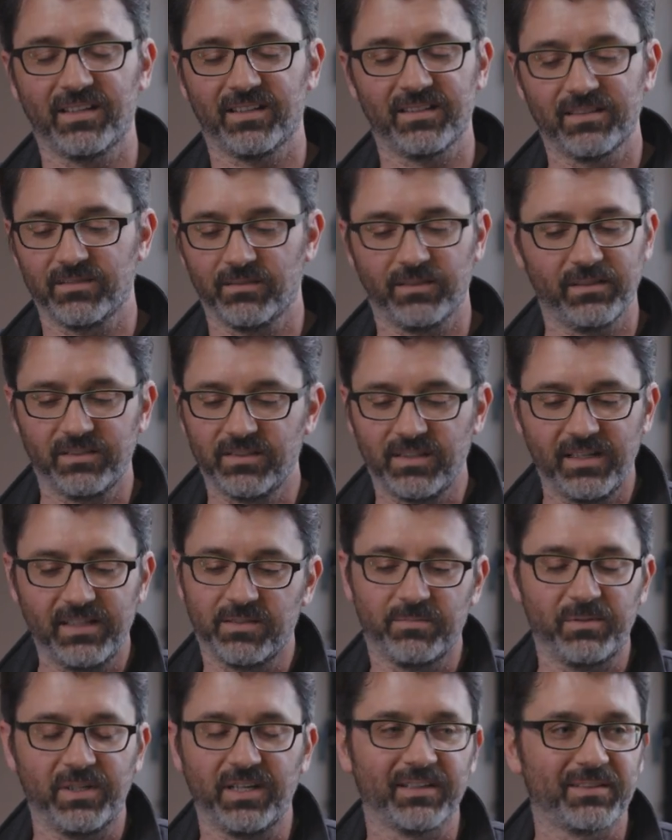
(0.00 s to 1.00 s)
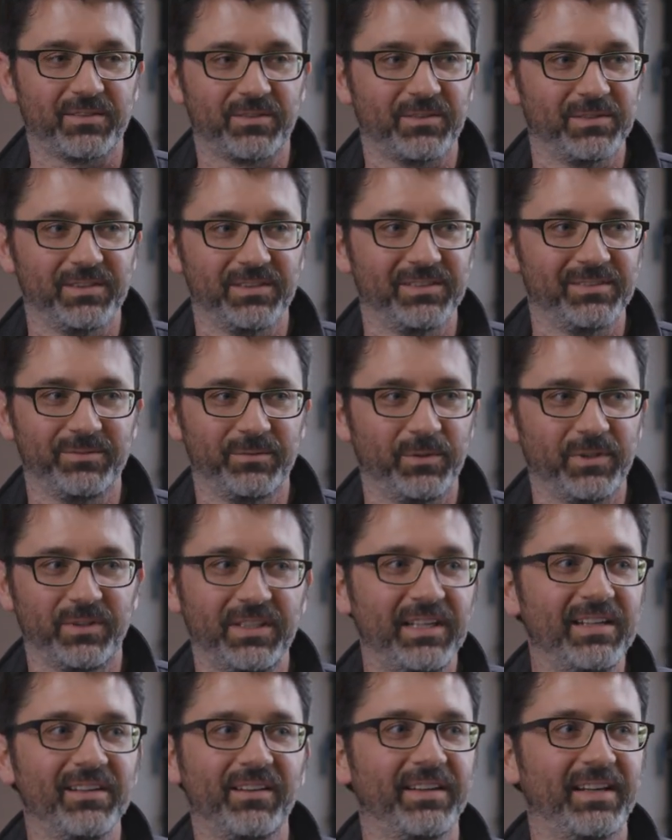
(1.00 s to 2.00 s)
it doesn't it don't need to be extra. We don't
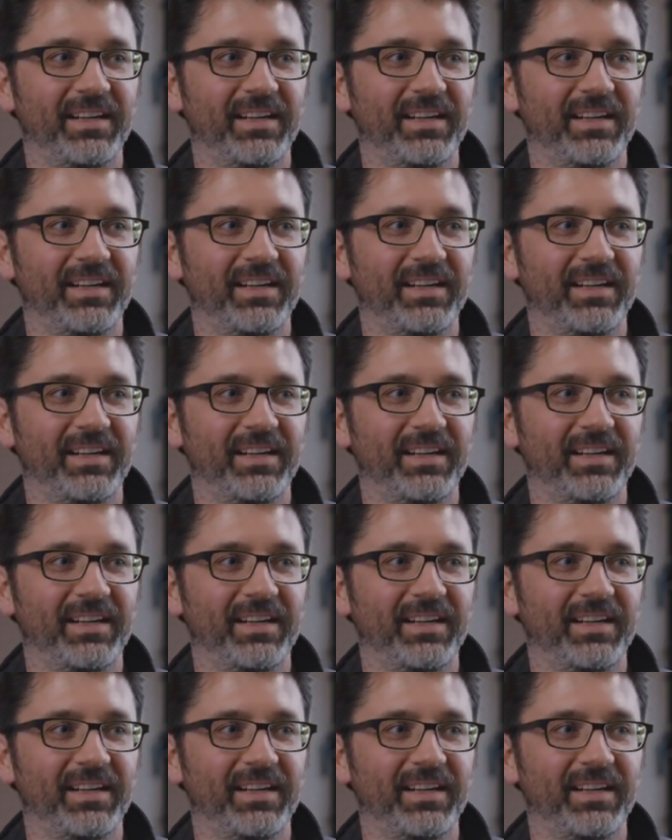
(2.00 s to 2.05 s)
need all